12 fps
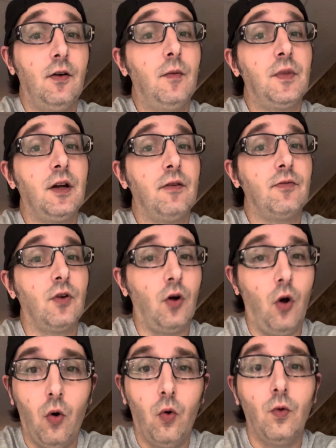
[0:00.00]
up there for a
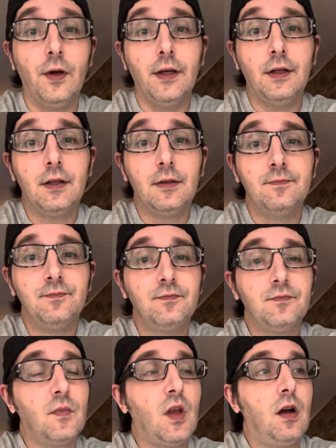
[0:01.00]
whole week.
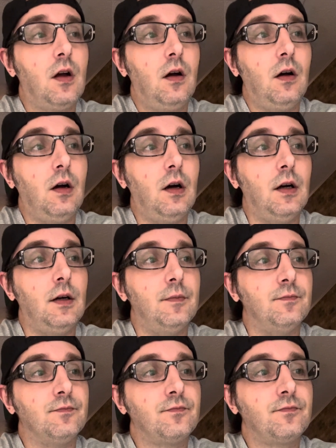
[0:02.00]

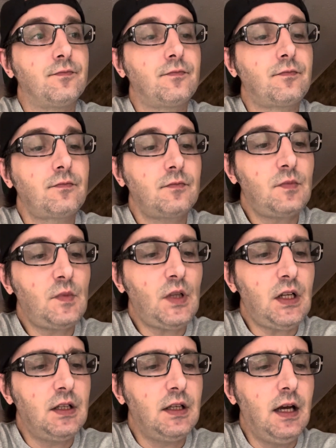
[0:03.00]

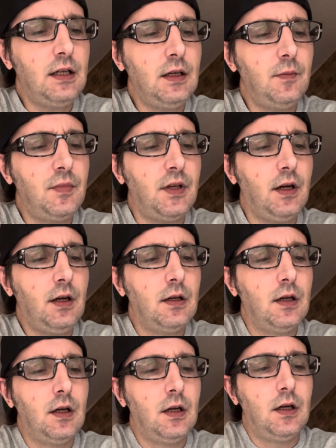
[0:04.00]
Got up there,
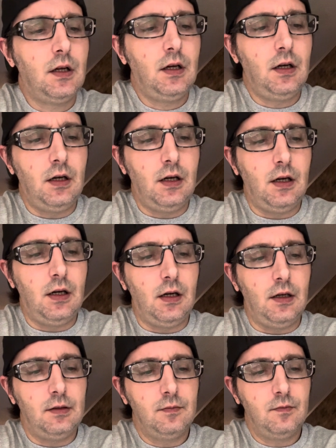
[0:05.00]
a